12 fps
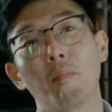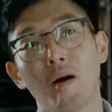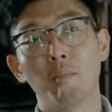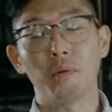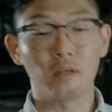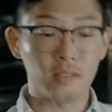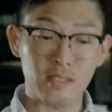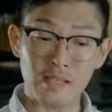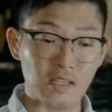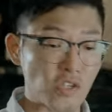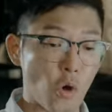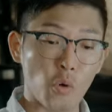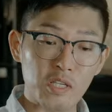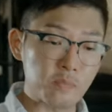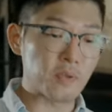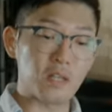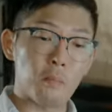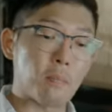Mamba. This has always
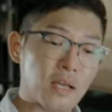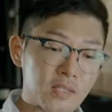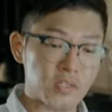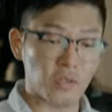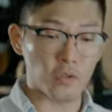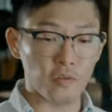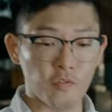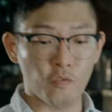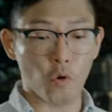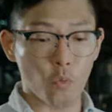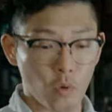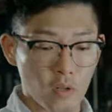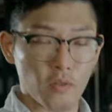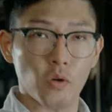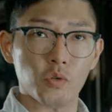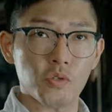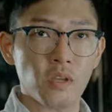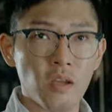been a bestseller for one of
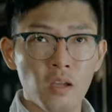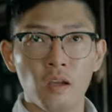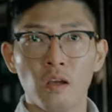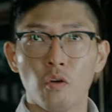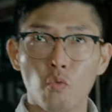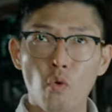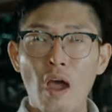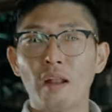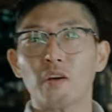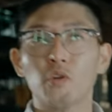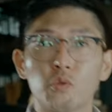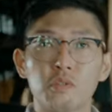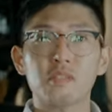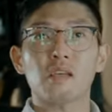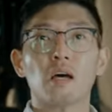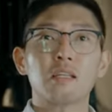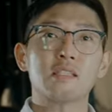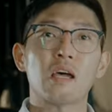those radical
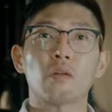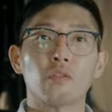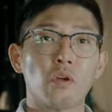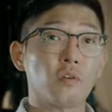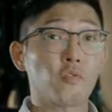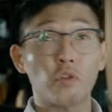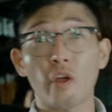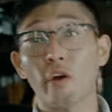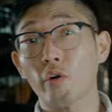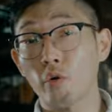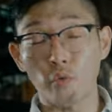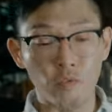designs out there for the air-cooled